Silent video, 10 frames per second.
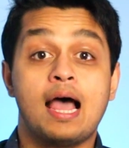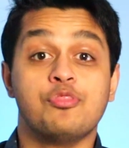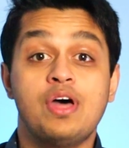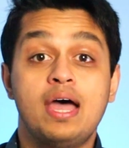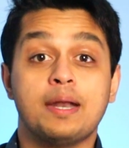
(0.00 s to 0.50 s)

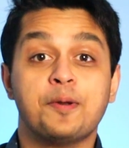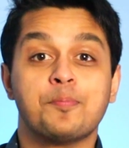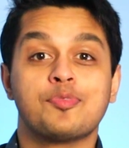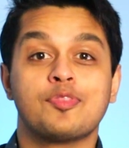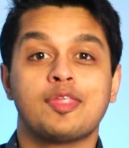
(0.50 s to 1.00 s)
And
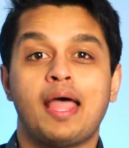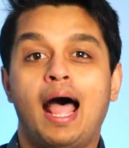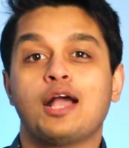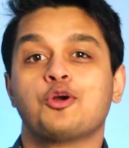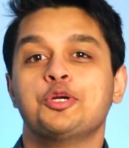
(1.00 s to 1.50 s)
then
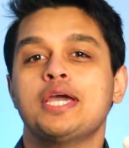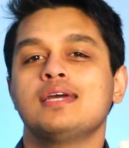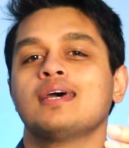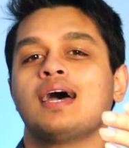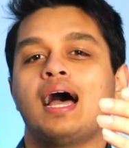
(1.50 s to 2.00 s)
I
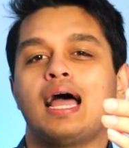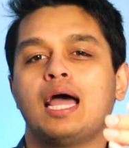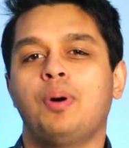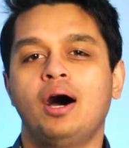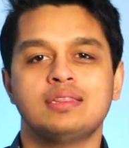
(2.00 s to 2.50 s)
create a
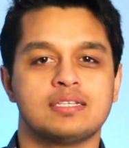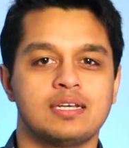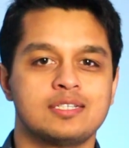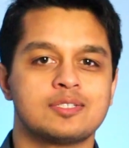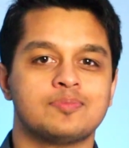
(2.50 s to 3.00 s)

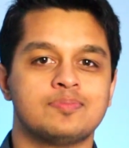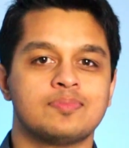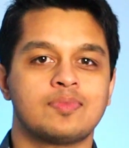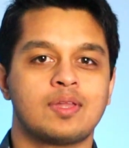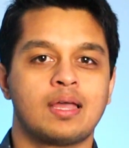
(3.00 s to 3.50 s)
hypothesis.
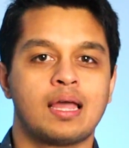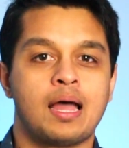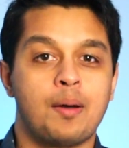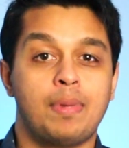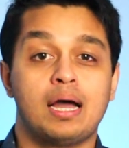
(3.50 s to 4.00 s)

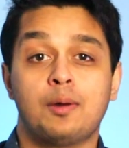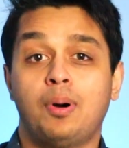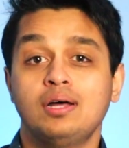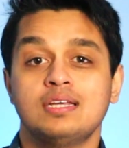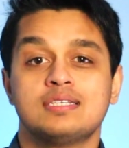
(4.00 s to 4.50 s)
My
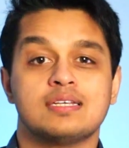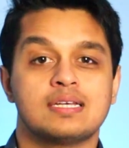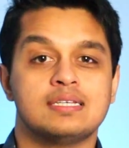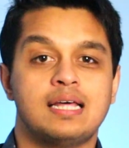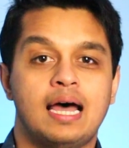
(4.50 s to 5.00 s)

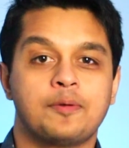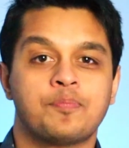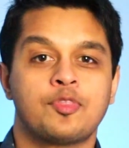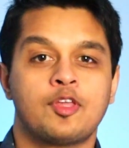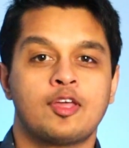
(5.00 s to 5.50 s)
hypothesis is
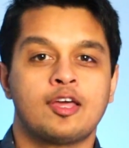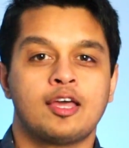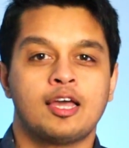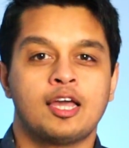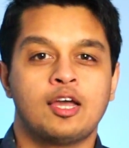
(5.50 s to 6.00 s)
that
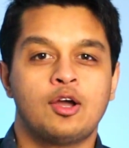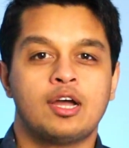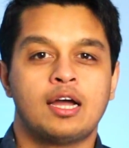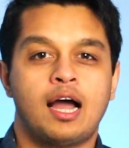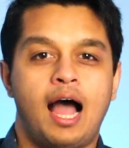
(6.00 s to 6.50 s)

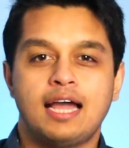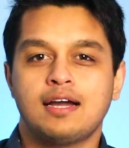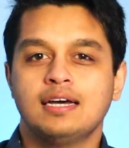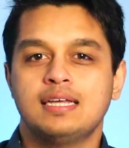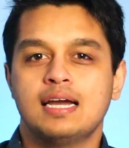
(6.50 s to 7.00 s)
eye
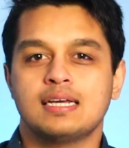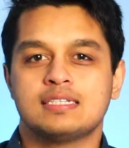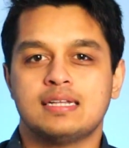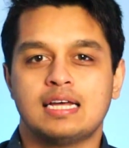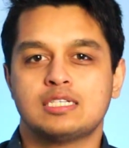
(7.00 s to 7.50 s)
contact
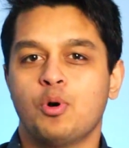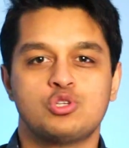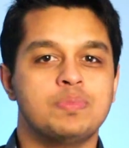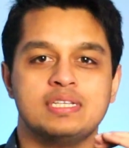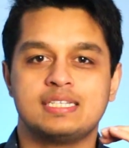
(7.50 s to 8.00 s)
is not
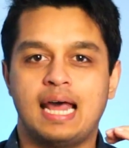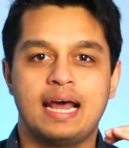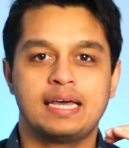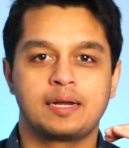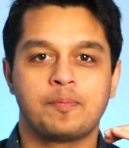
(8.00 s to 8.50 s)
supposed to be
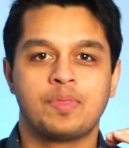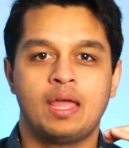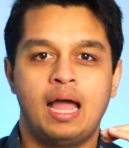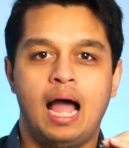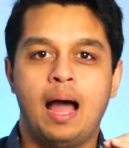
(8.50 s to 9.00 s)
static.
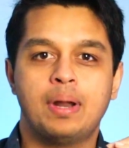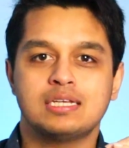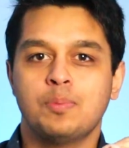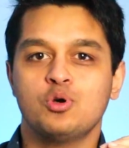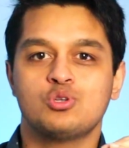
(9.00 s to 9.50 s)
I'm
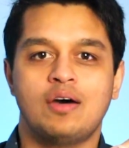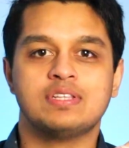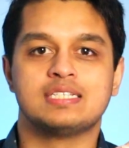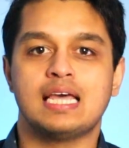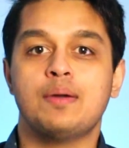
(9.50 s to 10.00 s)
not supposed to
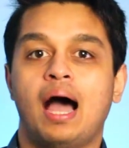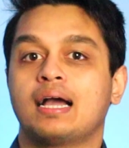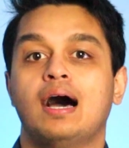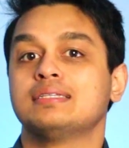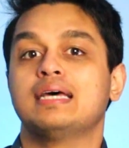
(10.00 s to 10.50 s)
have the same
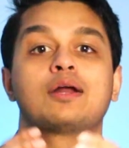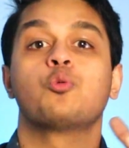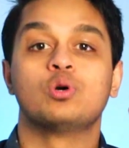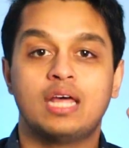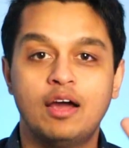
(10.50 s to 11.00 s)
eye
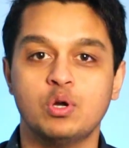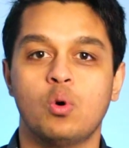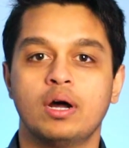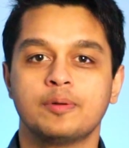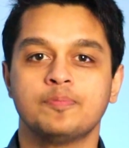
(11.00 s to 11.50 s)
contact with
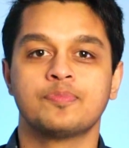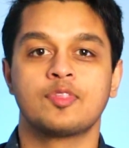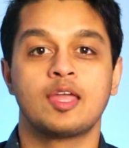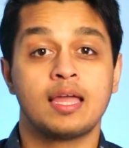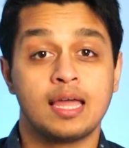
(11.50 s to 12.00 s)
everyone.
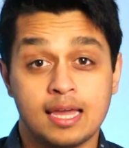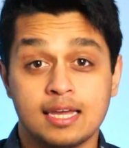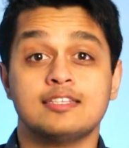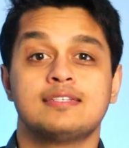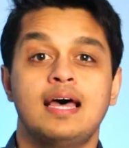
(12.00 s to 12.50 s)

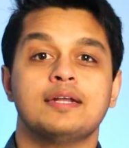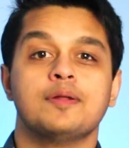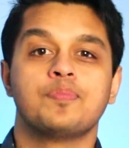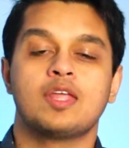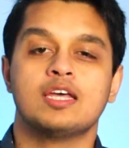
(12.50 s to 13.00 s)

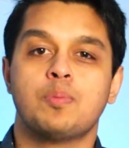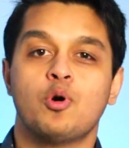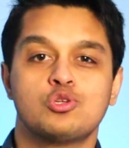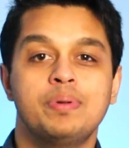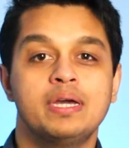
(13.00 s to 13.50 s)
Instead, it's
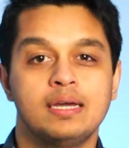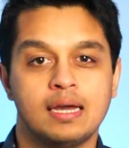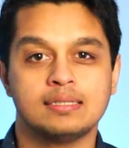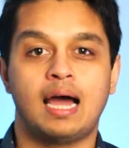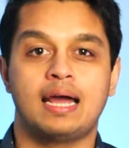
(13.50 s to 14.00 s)
supposed to
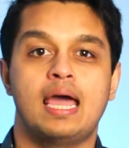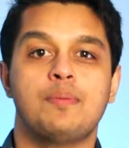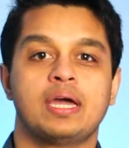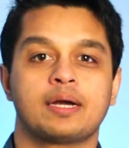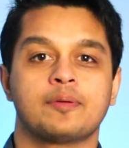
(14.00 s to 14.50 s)
be
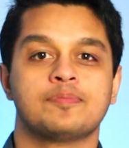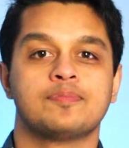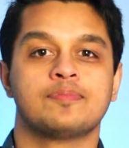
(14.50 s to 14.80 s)
dynamic.